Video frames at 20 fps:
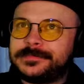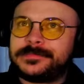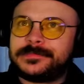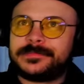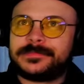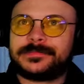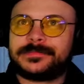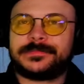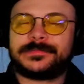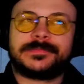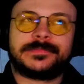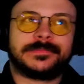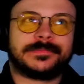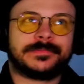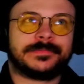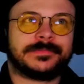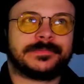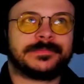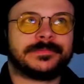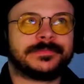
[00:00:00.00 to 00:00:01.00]

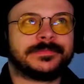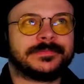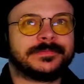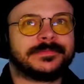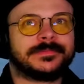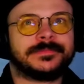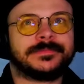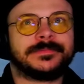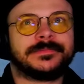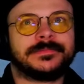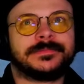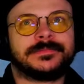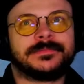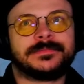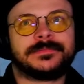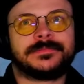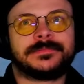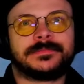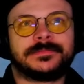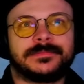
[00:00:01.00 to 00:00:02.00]

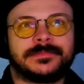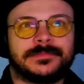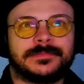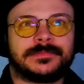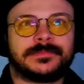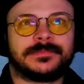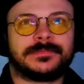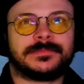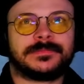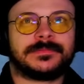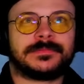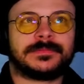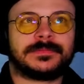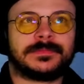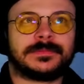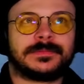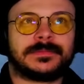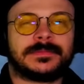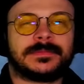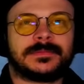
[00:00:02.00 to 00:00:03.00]

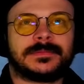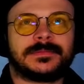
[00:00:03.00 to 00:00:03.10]
[no speech]